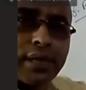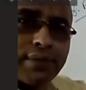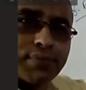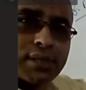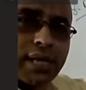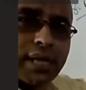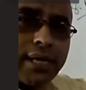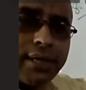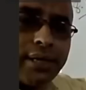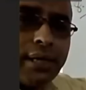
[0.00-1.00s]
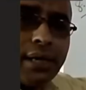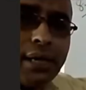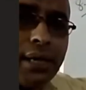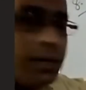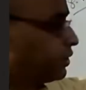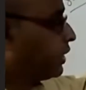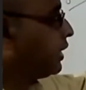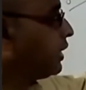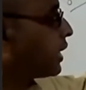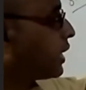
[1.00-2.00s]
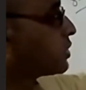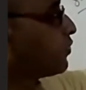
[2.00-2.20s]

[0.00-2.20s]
the left hand side. ddx